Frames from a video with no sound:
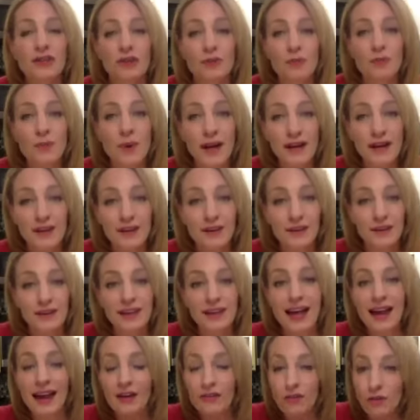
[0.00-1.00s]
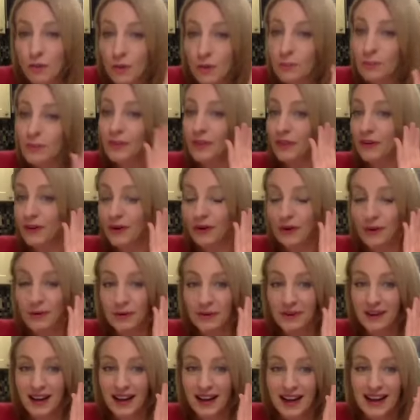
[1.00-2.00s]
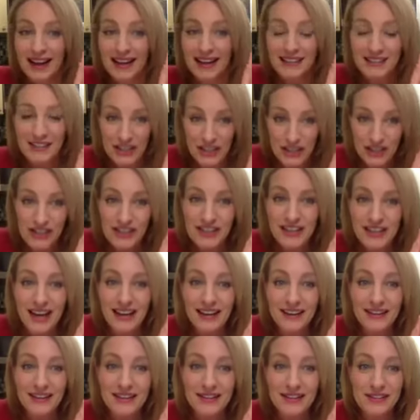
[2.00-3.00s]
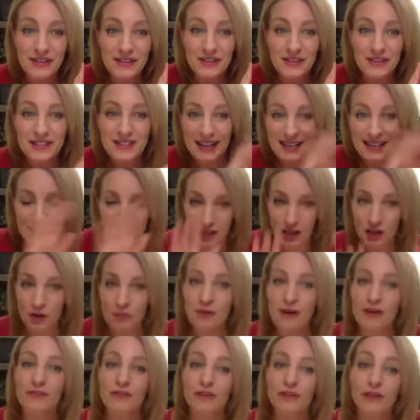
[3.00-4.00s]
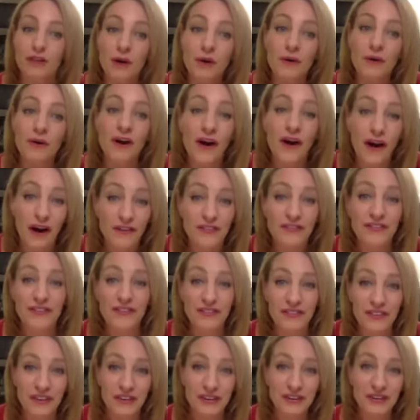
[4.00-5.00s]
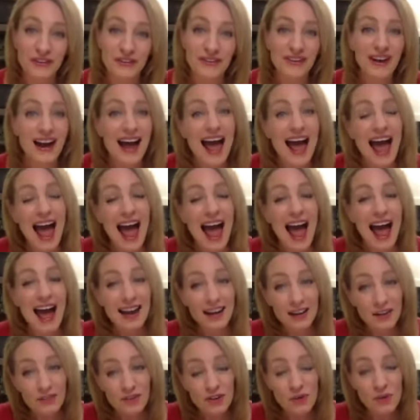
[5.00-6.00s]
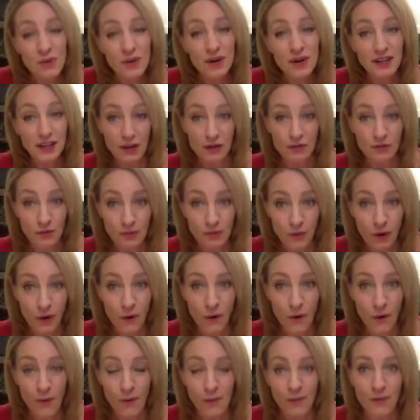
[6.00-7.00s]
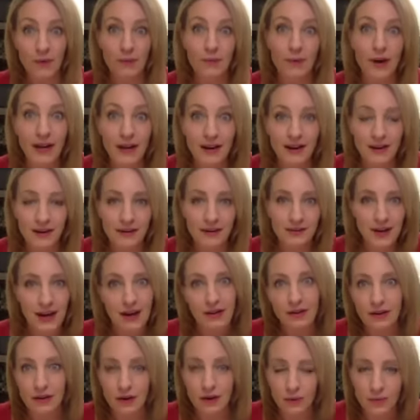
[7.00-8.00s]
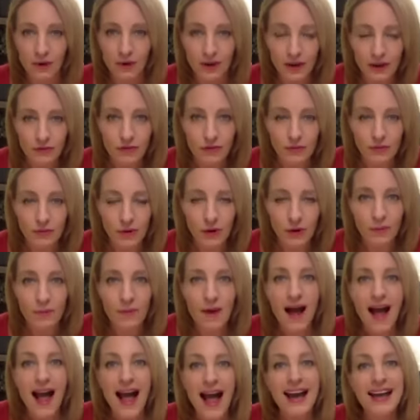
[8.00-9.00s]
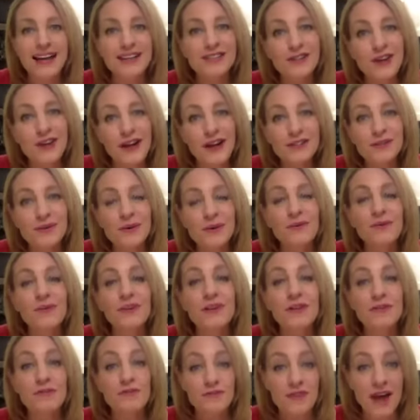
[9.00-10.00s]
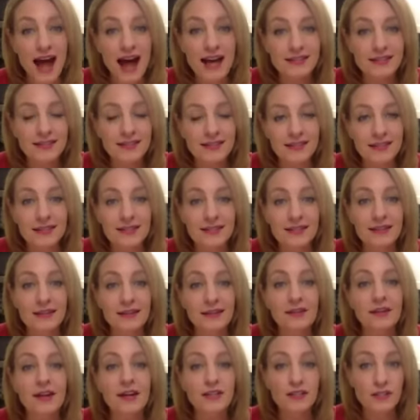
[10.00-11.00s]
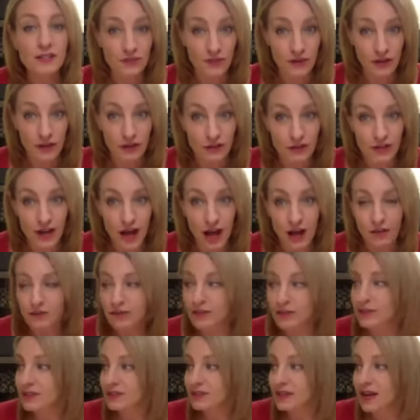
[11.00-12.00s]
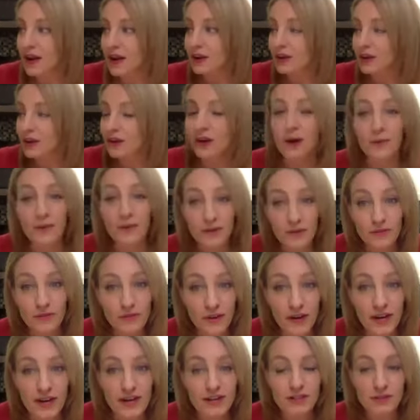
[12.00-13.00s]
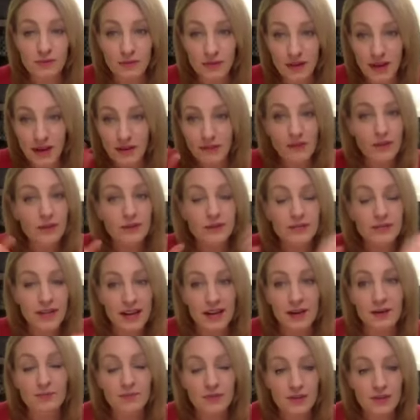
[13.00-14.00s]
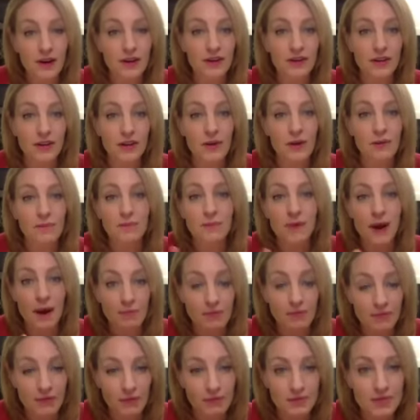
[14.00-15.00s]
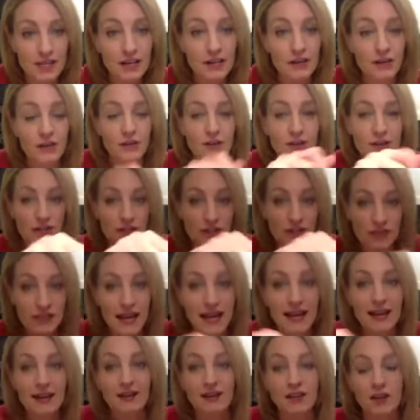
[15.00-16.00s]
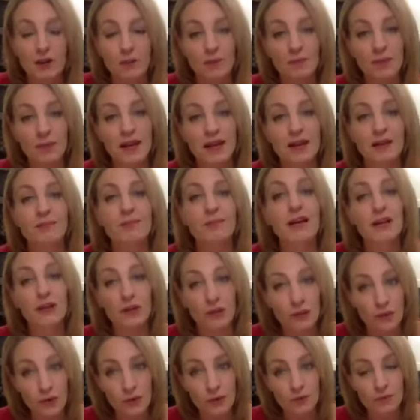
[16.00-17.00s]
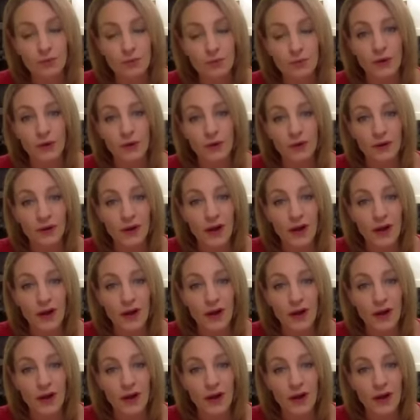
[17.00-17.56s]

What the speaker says: way to let everyone put their own dish together. So it takes a little bit of a load off of you. And if you're working from home, or now that you're working from home, it's also a really fast, easy lunch for yourself. You just go in the fridge and whatever those items are that you had prepped from dinner, you can just take a little bit and make your own bowl